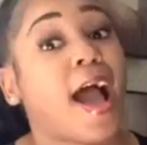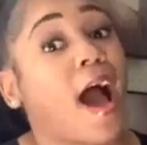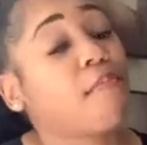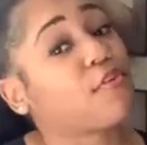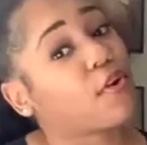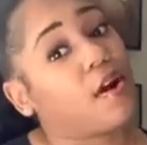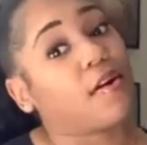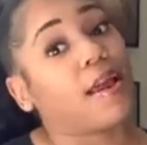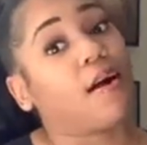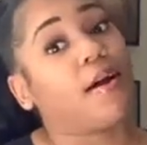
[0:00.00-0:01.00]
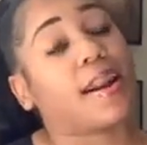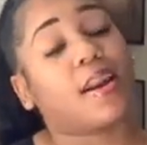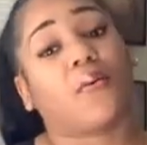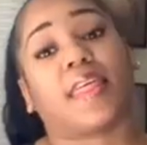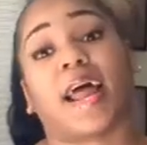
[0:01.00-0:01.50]
I'm grown now and I
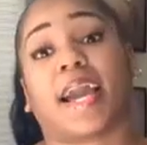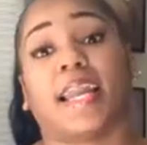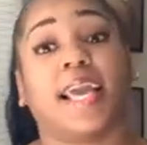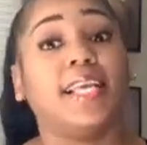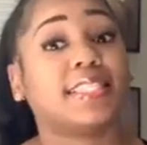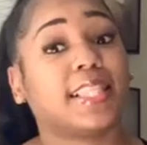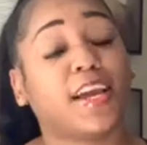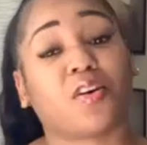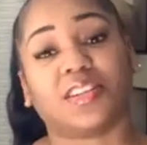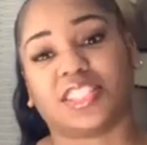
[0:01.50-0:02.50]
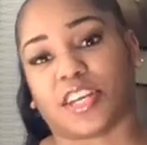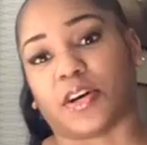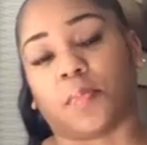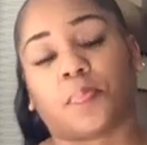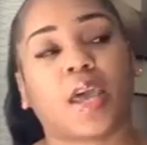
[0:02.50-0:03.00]
know that I can easily go to jail.